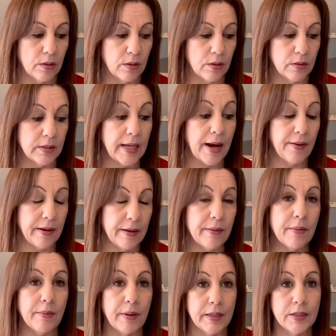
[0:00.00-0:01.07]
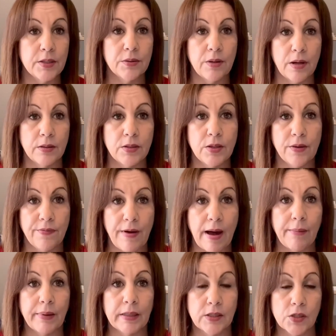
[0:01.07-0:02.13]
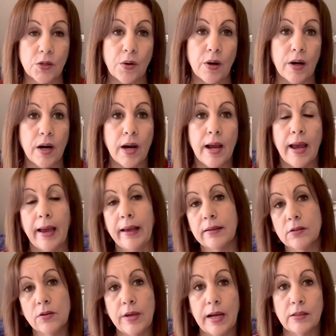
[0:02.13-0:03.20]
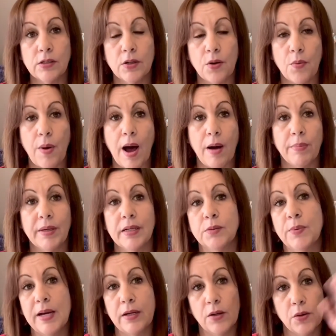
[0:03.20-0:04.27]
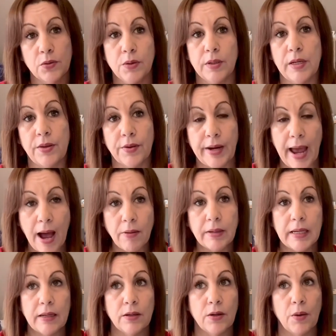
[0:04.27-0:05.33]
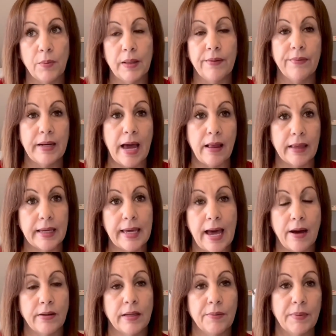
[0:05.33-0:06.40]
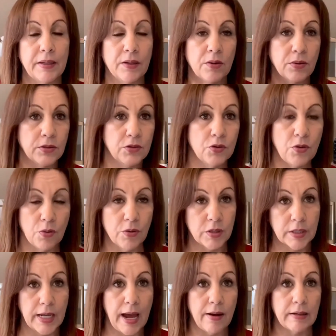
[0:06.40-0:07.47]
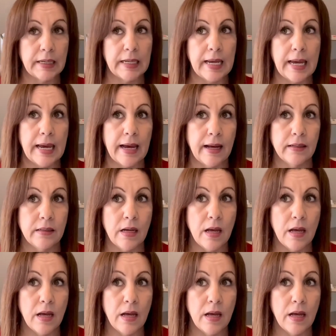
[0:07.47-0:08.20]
Saturday we went to the fabric store, and so that took a while because we had to go to another county. You know, we live in LA County, we had to go to Orange County, and,